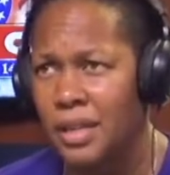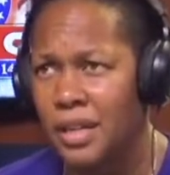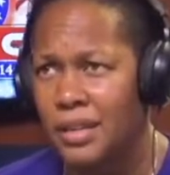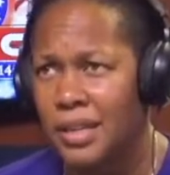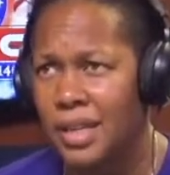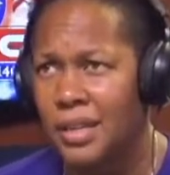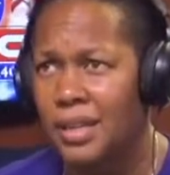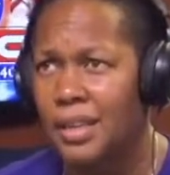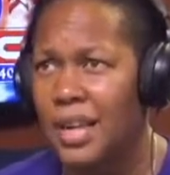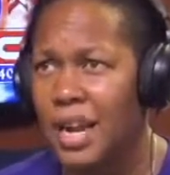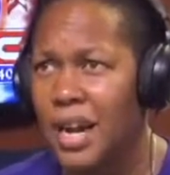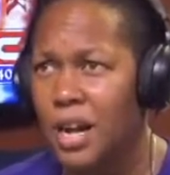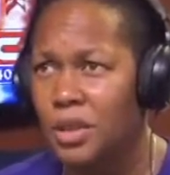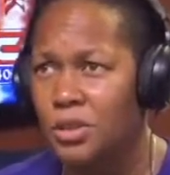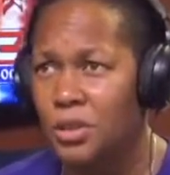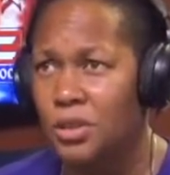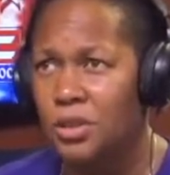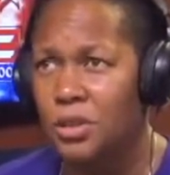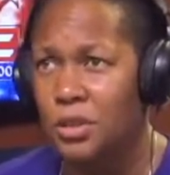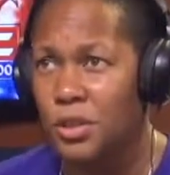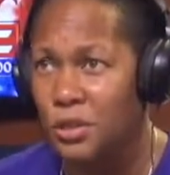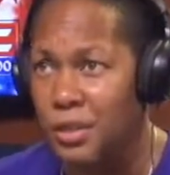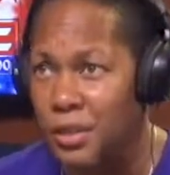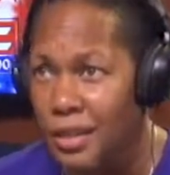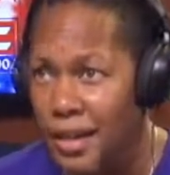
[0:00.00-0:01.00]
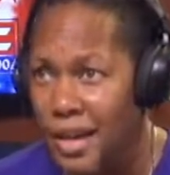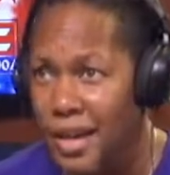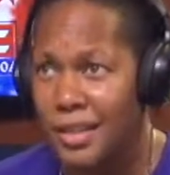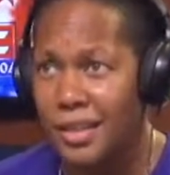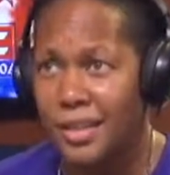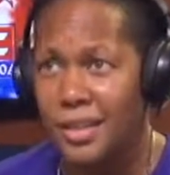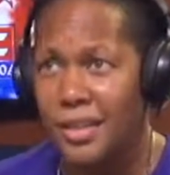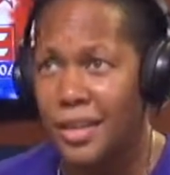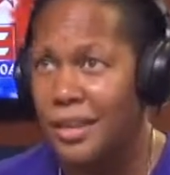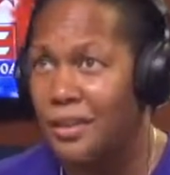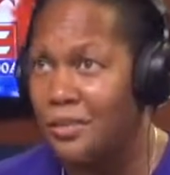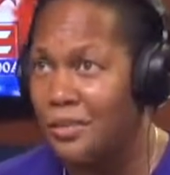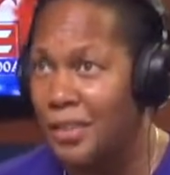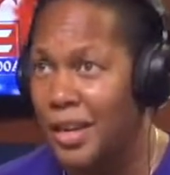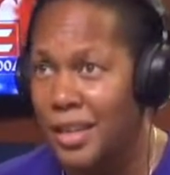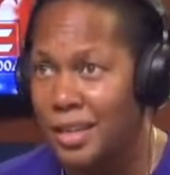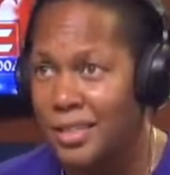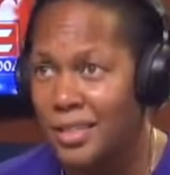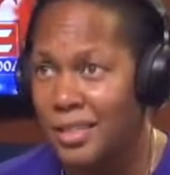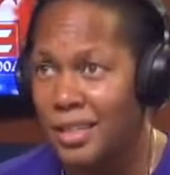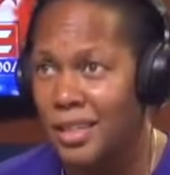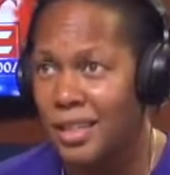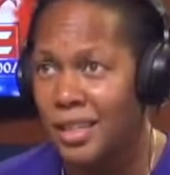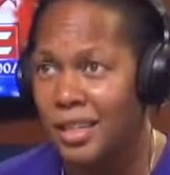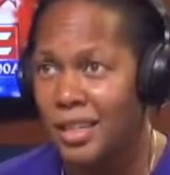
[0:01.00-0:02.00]
That allows you to create and
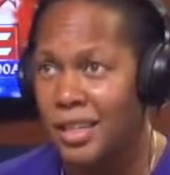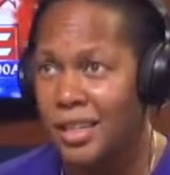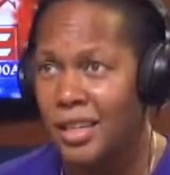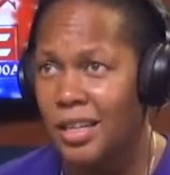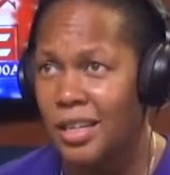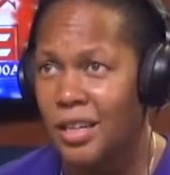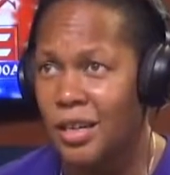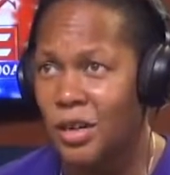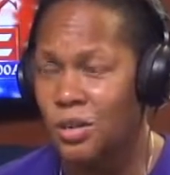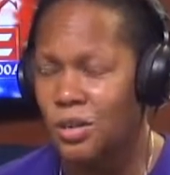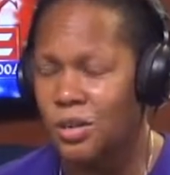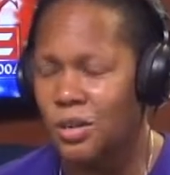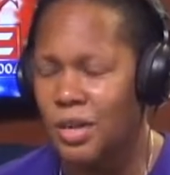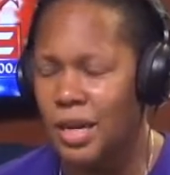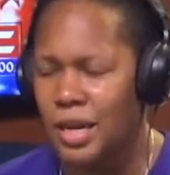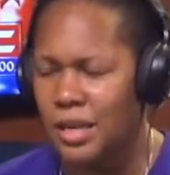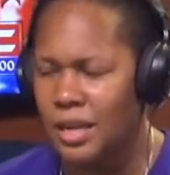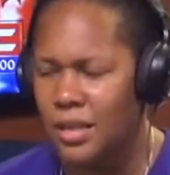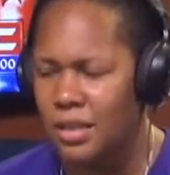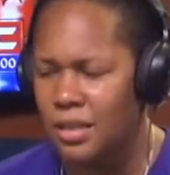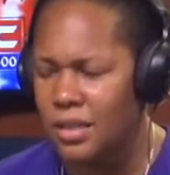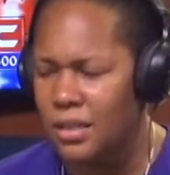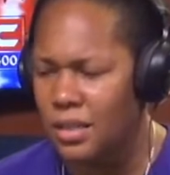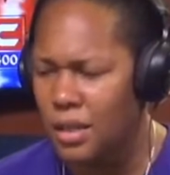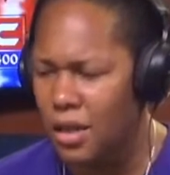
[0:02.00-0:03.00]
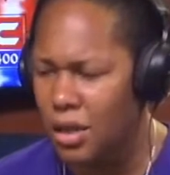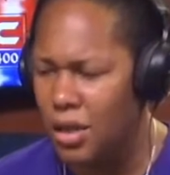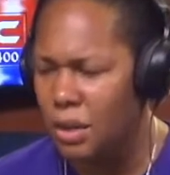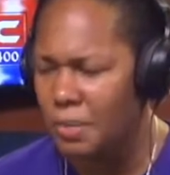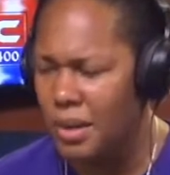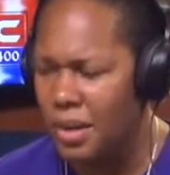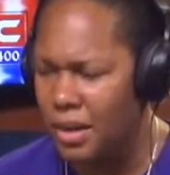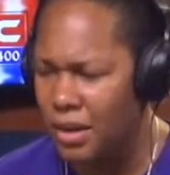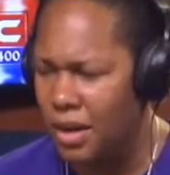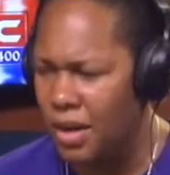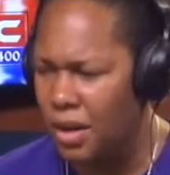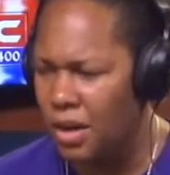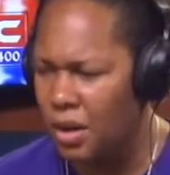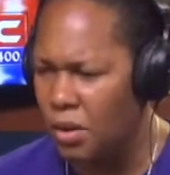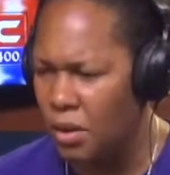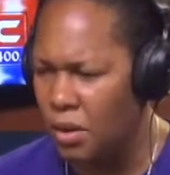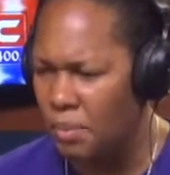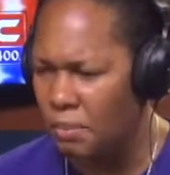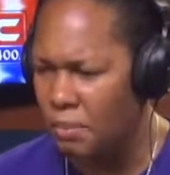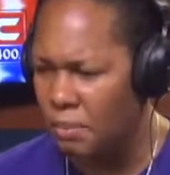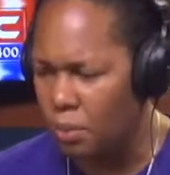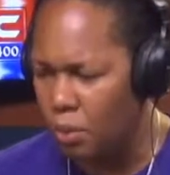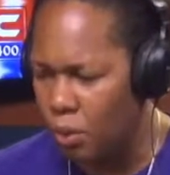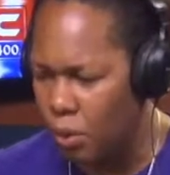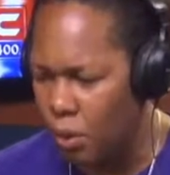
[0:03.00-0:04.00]
innovate, so I can talk about how
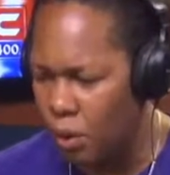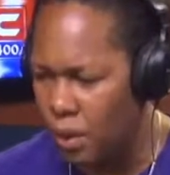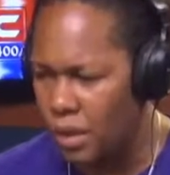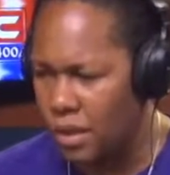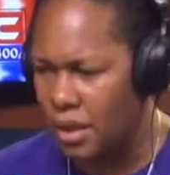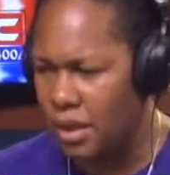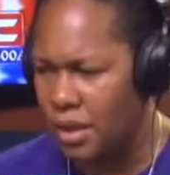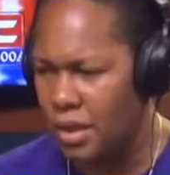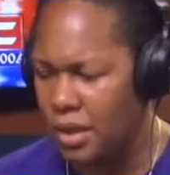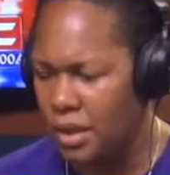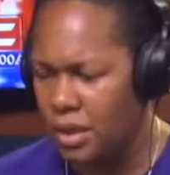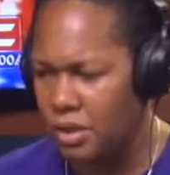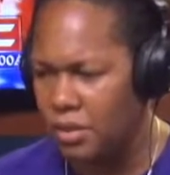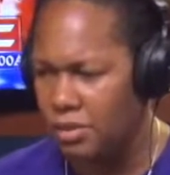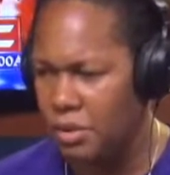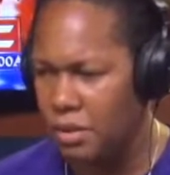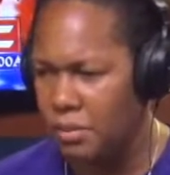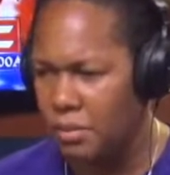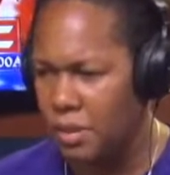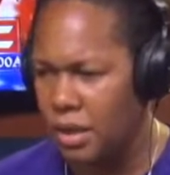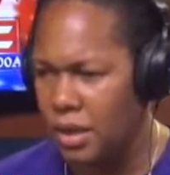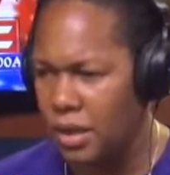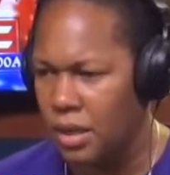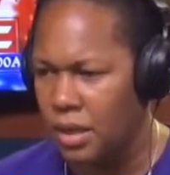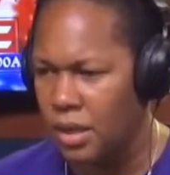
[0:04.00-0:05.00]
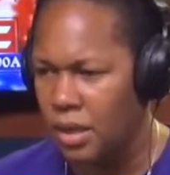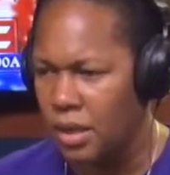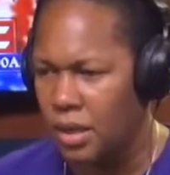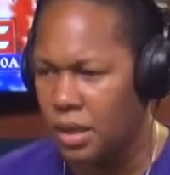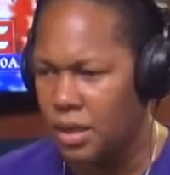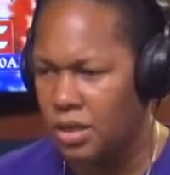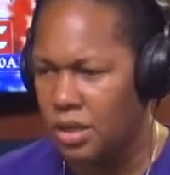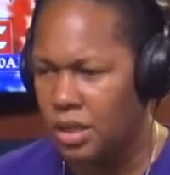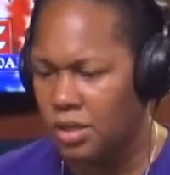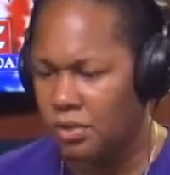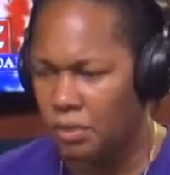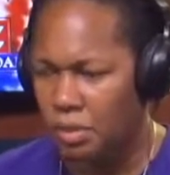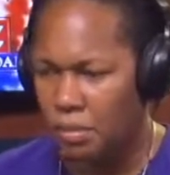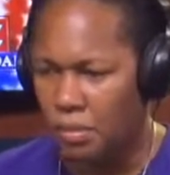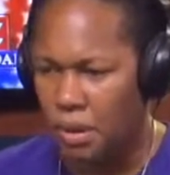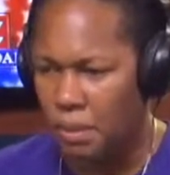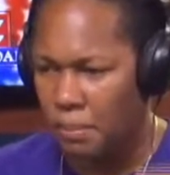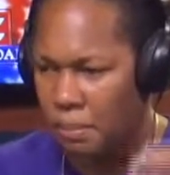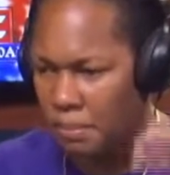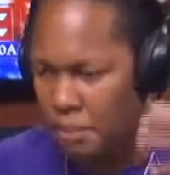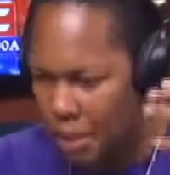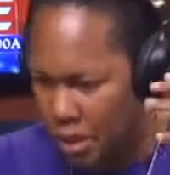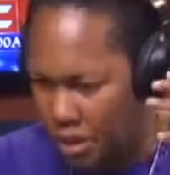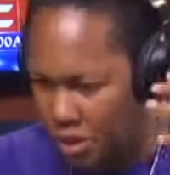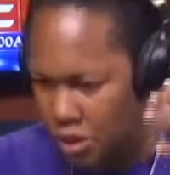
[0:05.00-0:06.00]
important it is from a
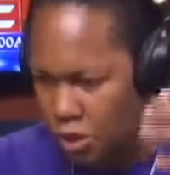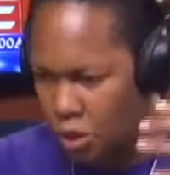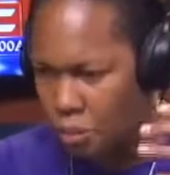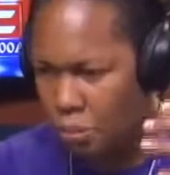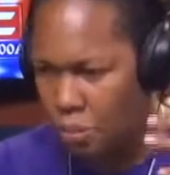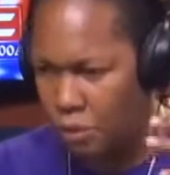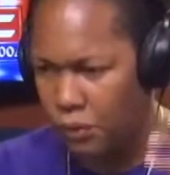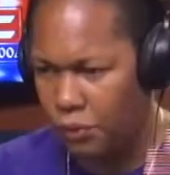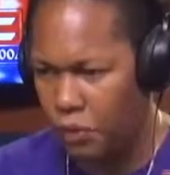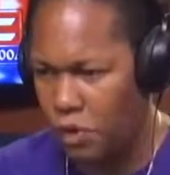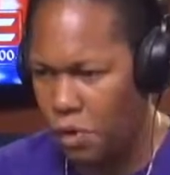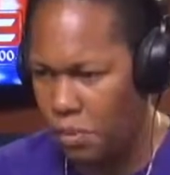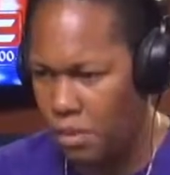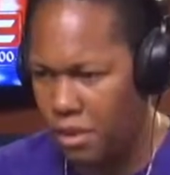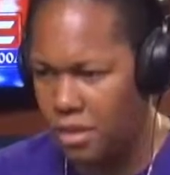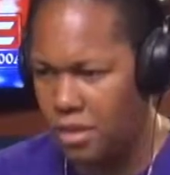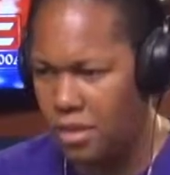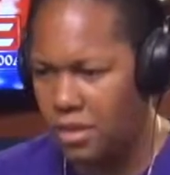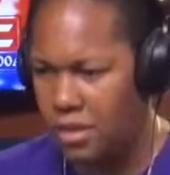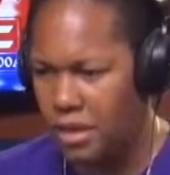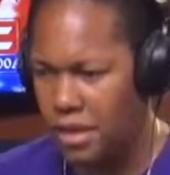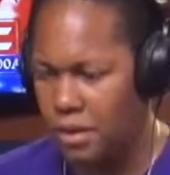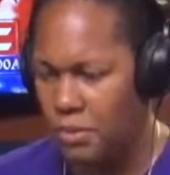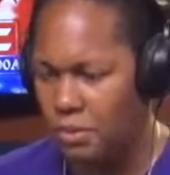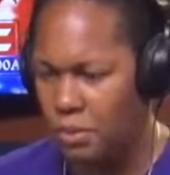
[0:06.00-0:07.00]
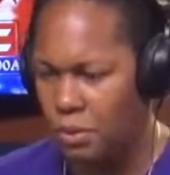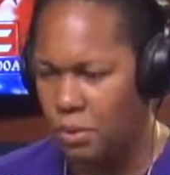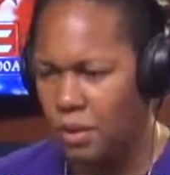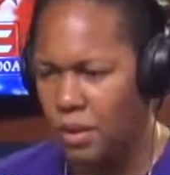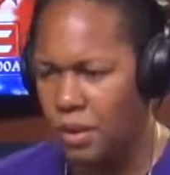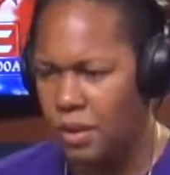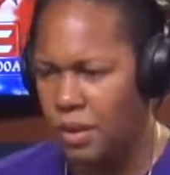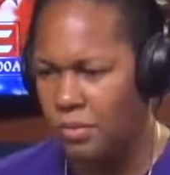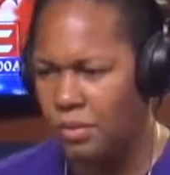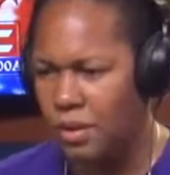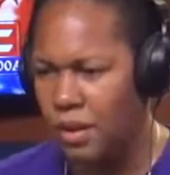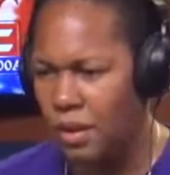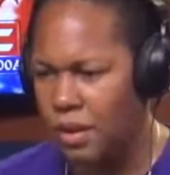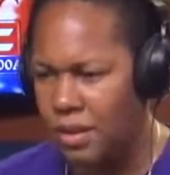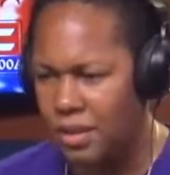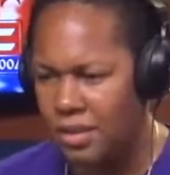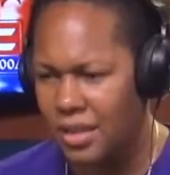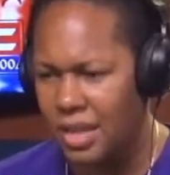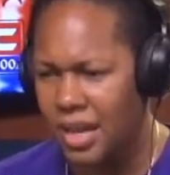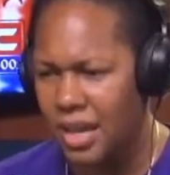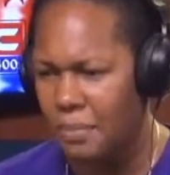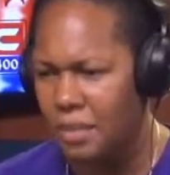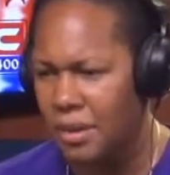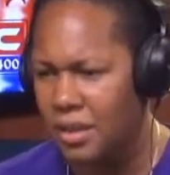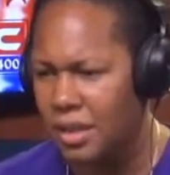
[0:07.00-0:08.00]
mental performance standpoint and really
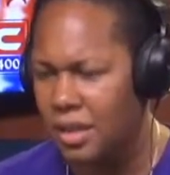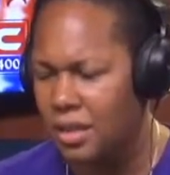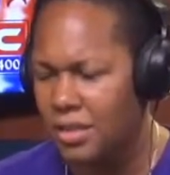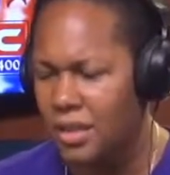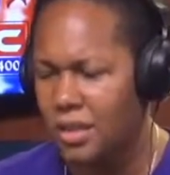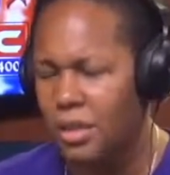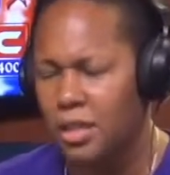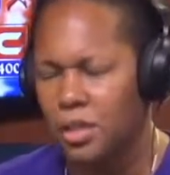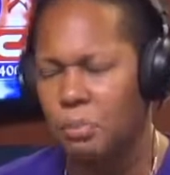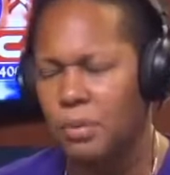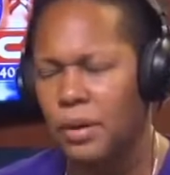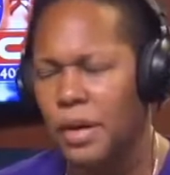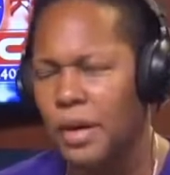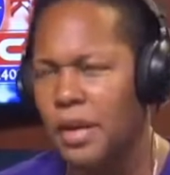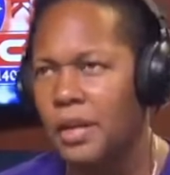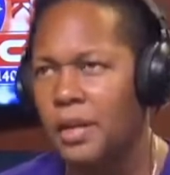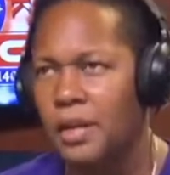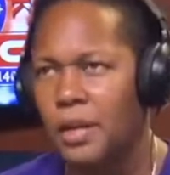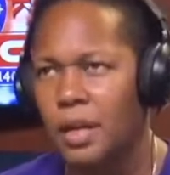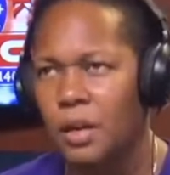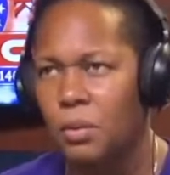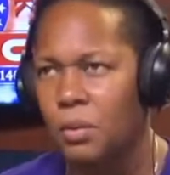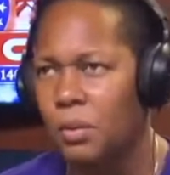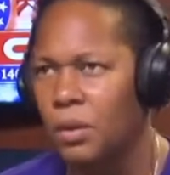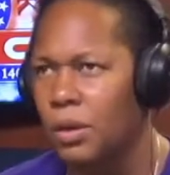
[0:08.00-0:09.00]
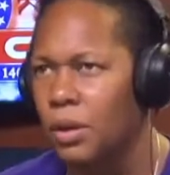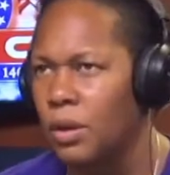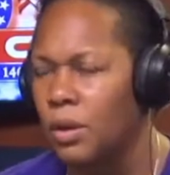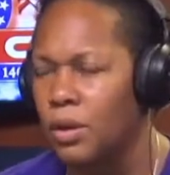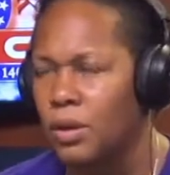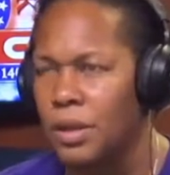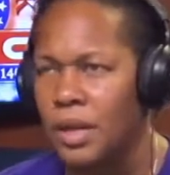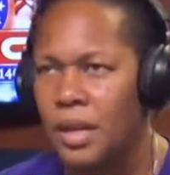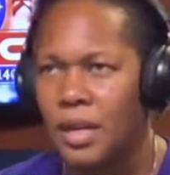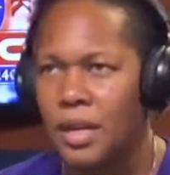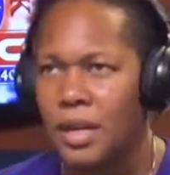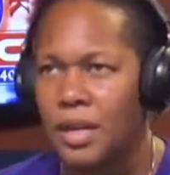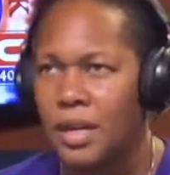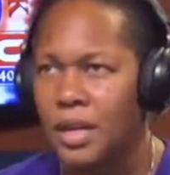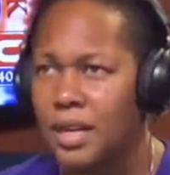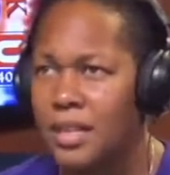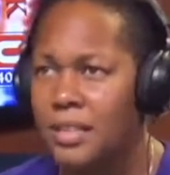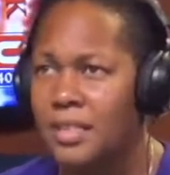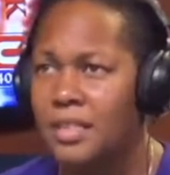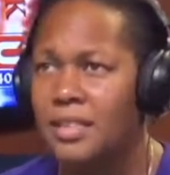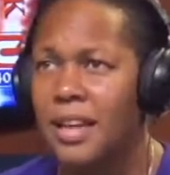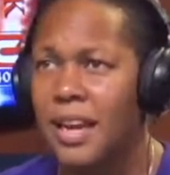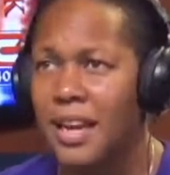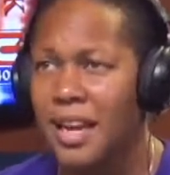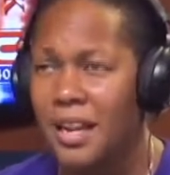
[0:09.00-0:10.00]
tapping into this brain gut world.
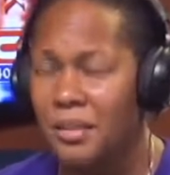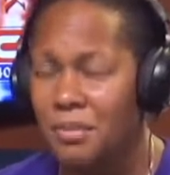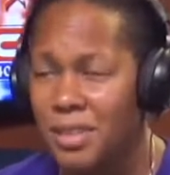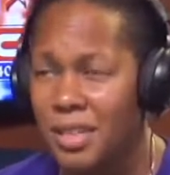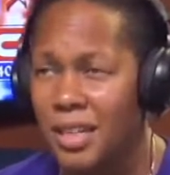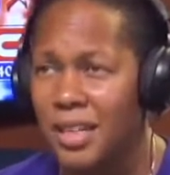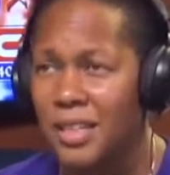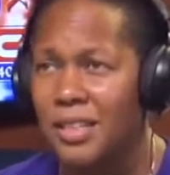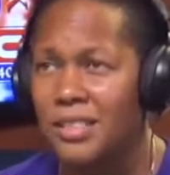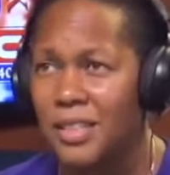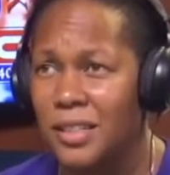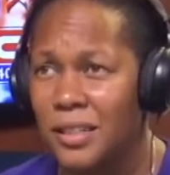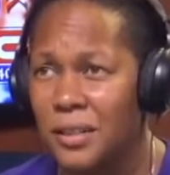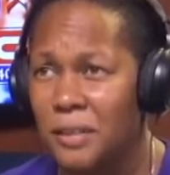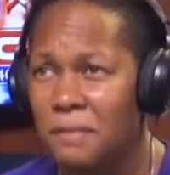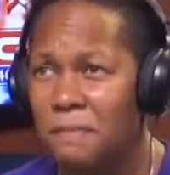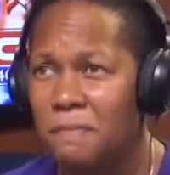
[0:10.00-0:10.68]
It's game changing.